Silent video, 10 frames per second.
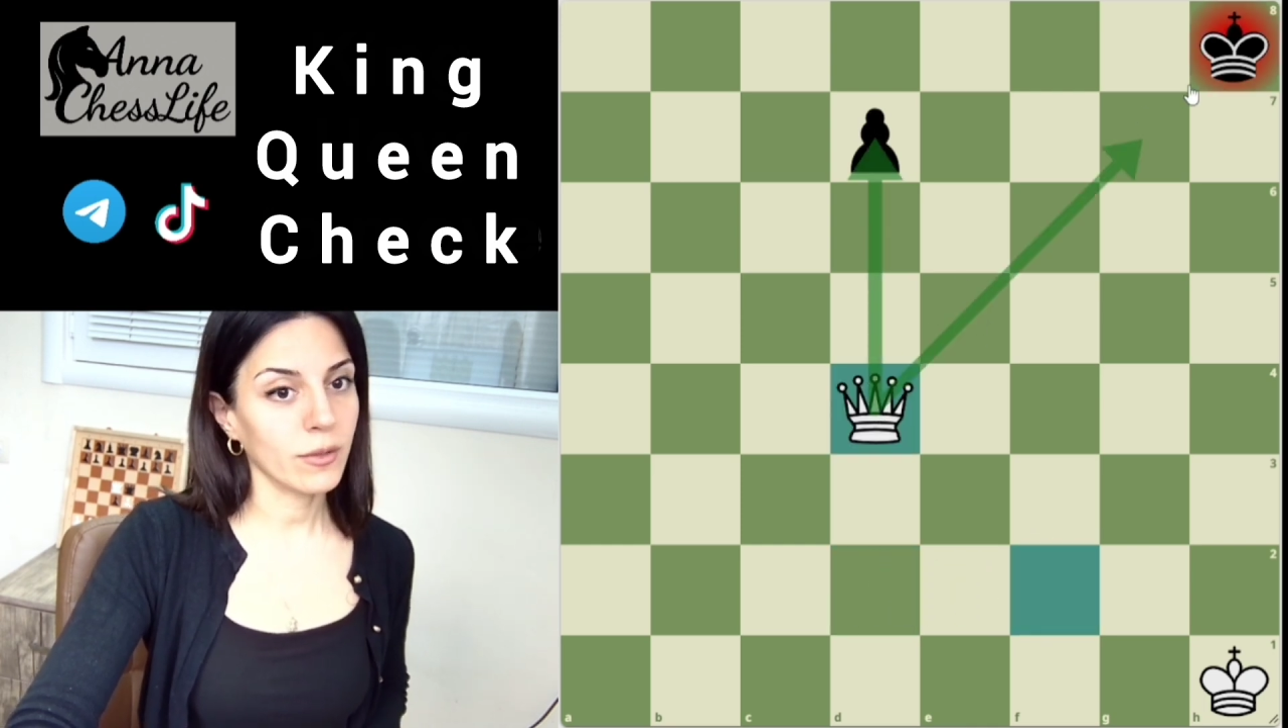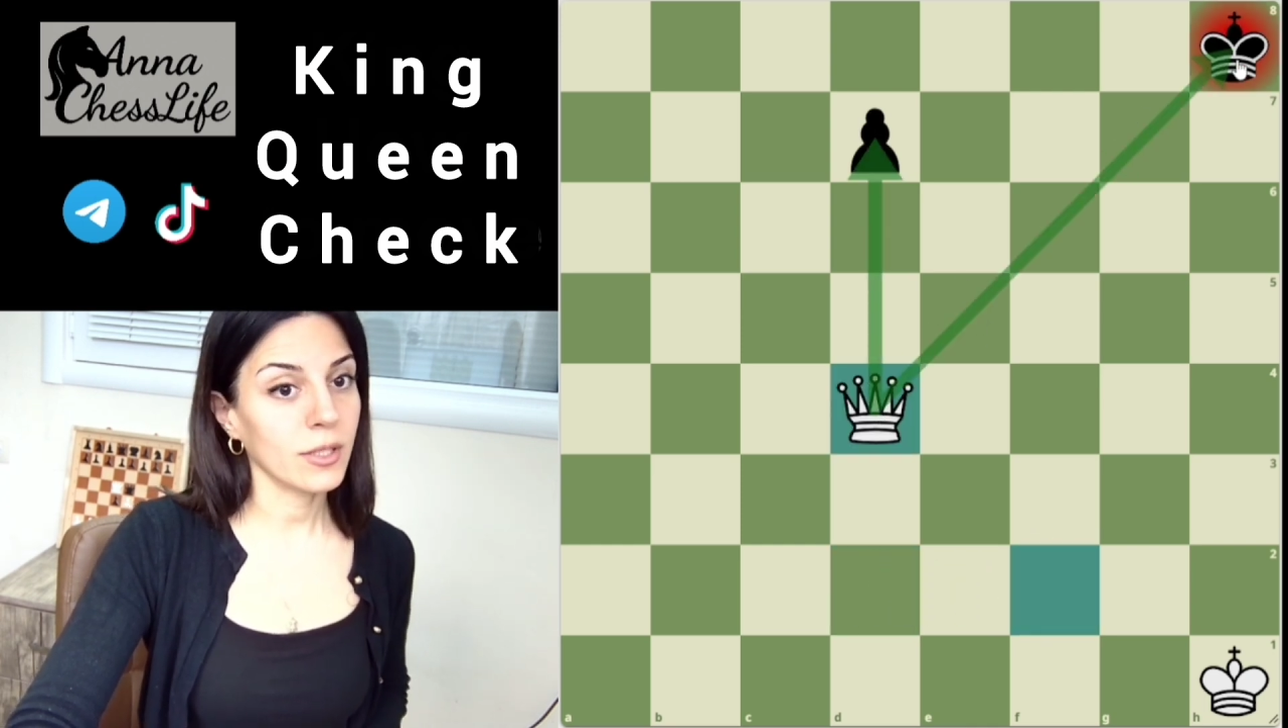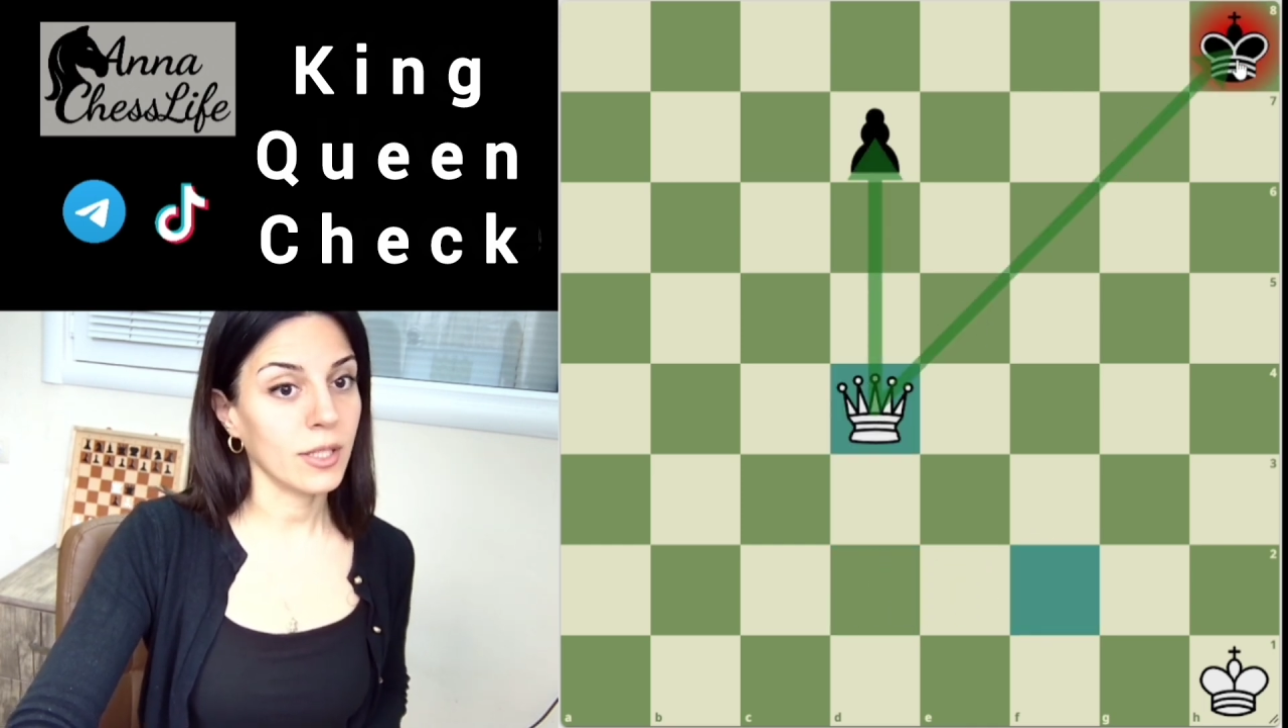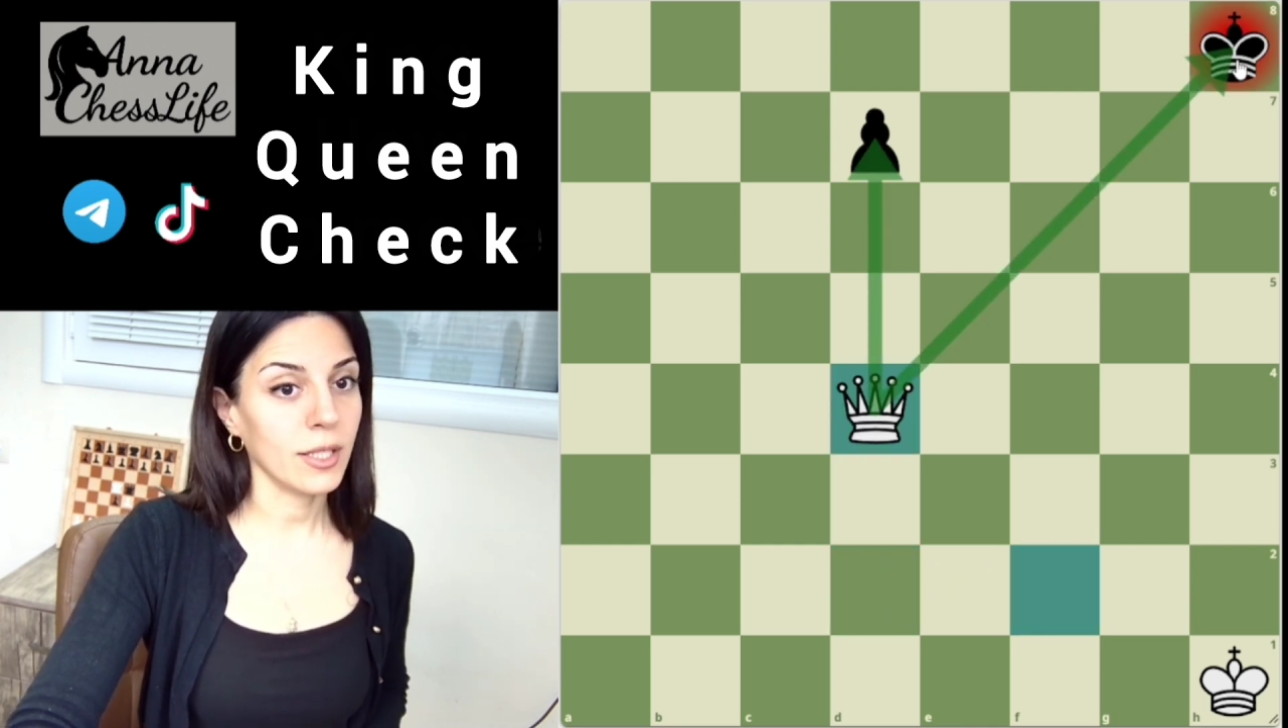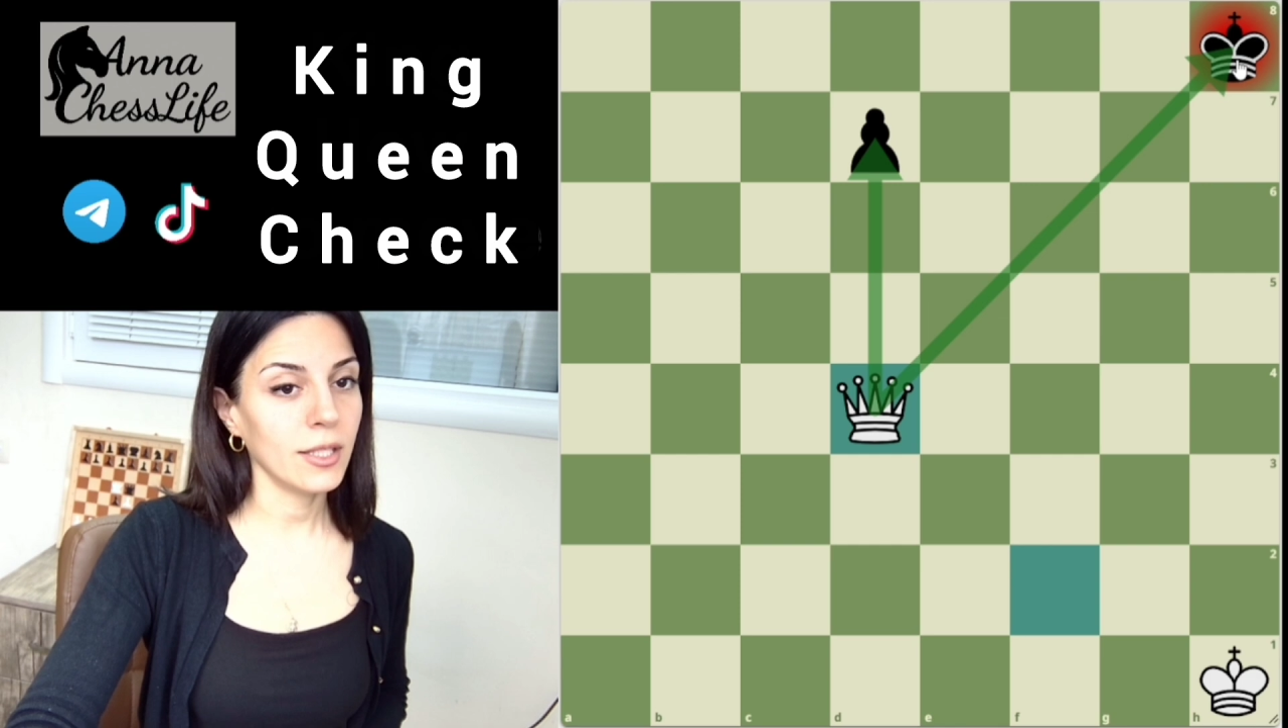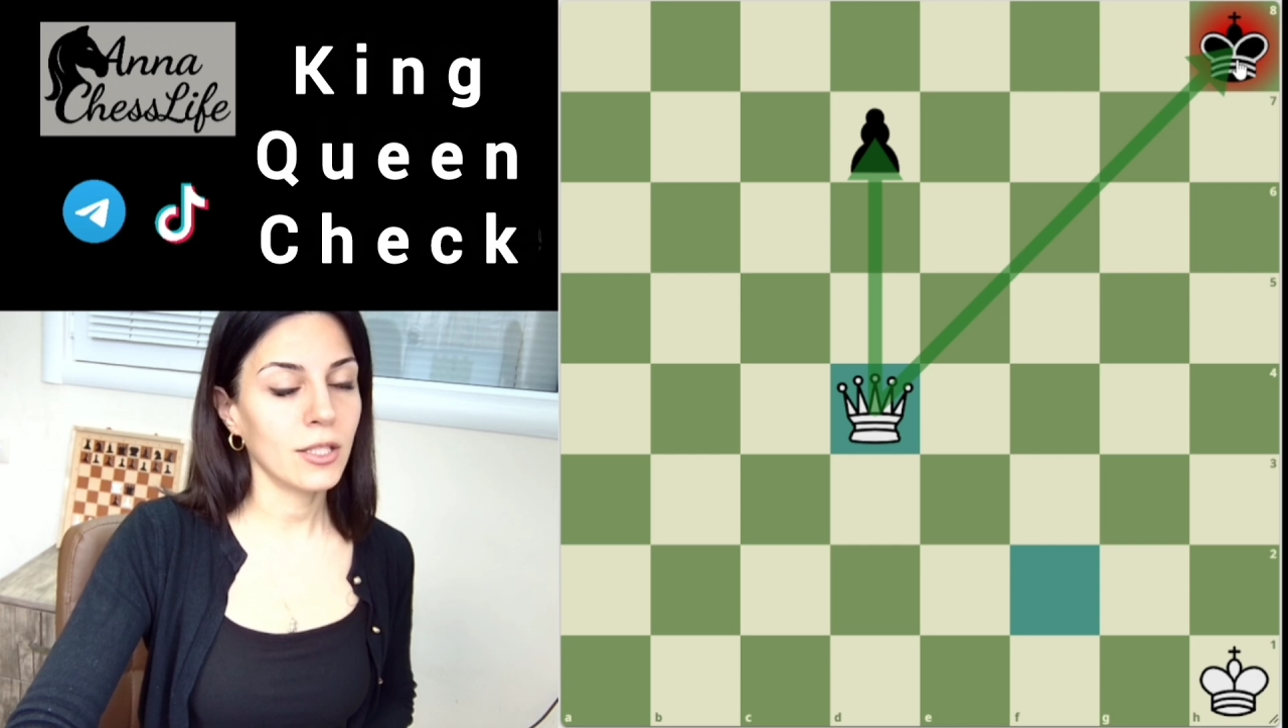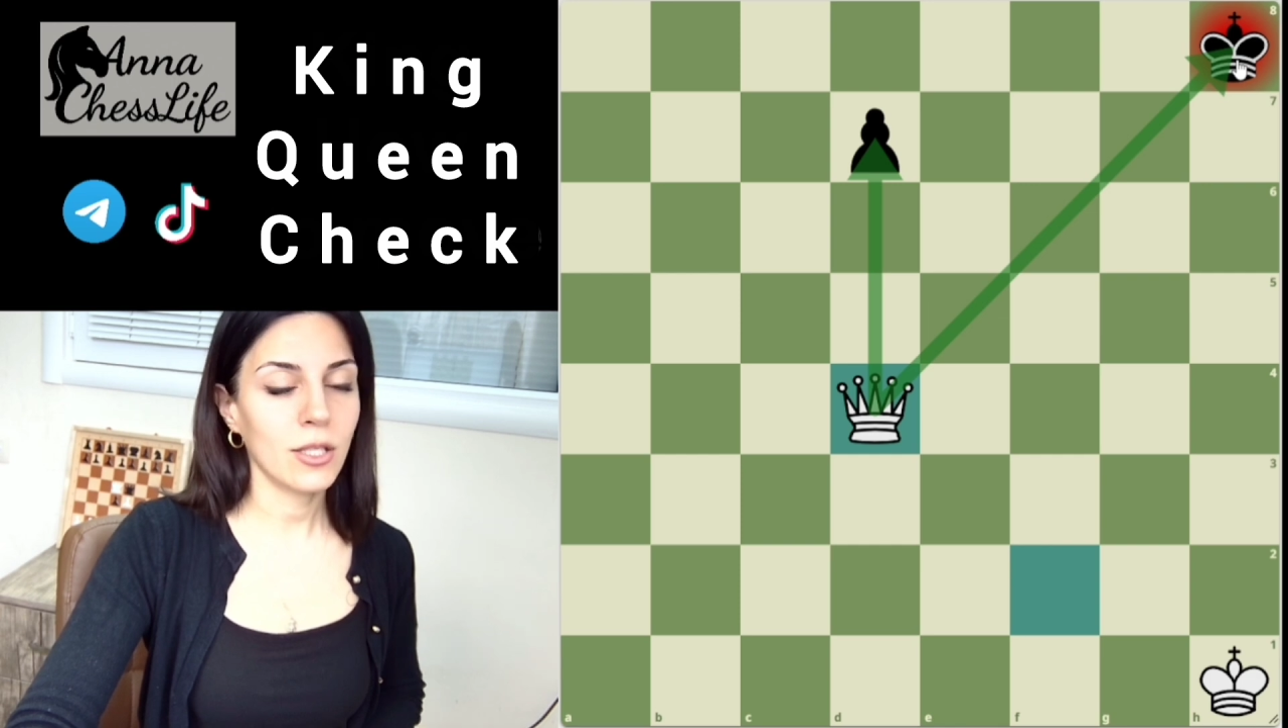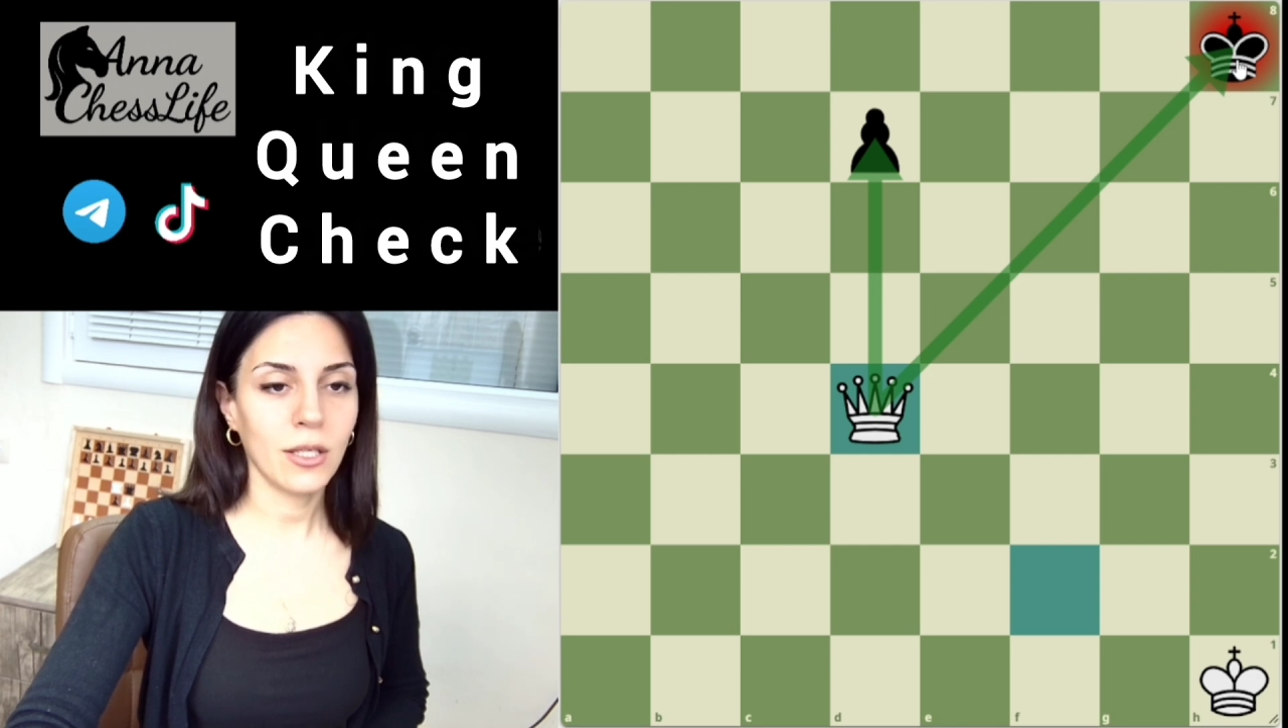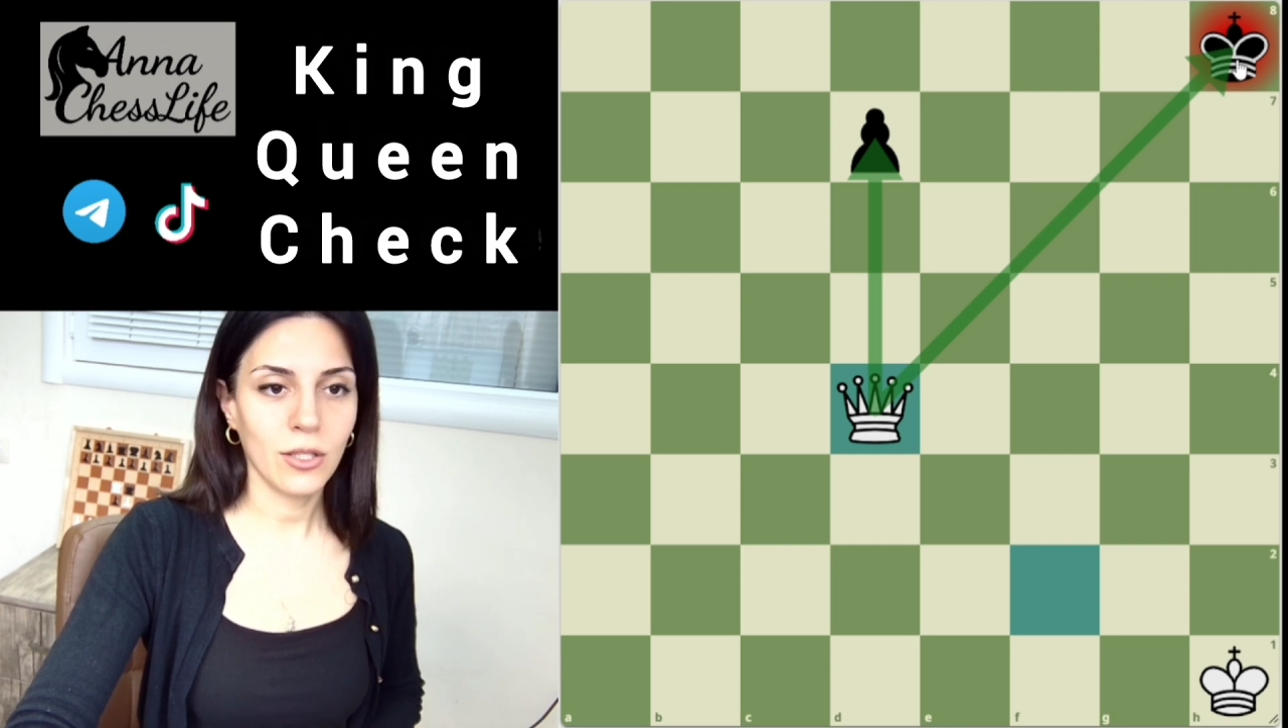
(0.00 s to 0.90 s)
it's